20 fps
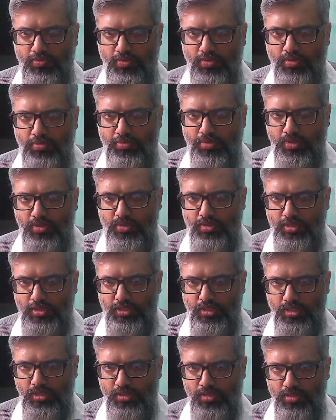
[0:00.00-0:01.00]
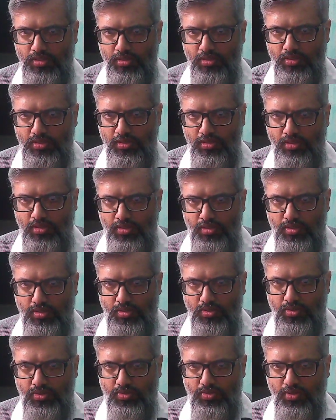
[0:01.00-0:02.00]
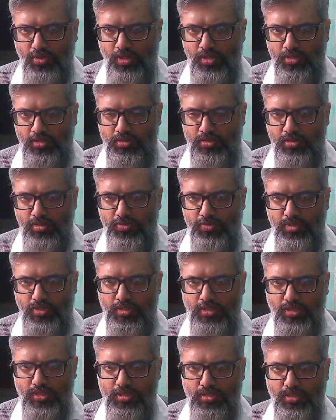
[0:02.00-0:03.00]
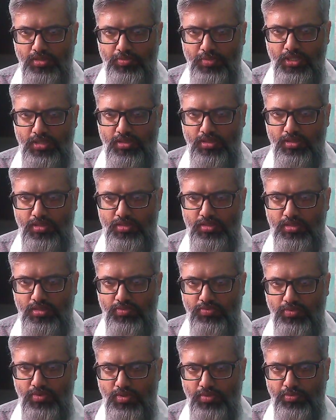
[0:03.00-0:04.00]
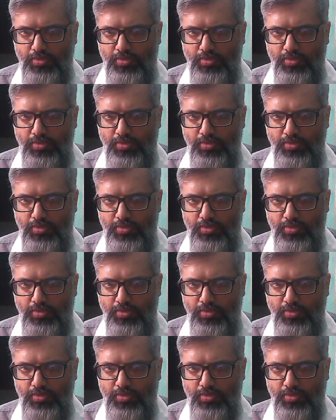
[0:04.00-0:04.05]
and these methods are the get method and the post method.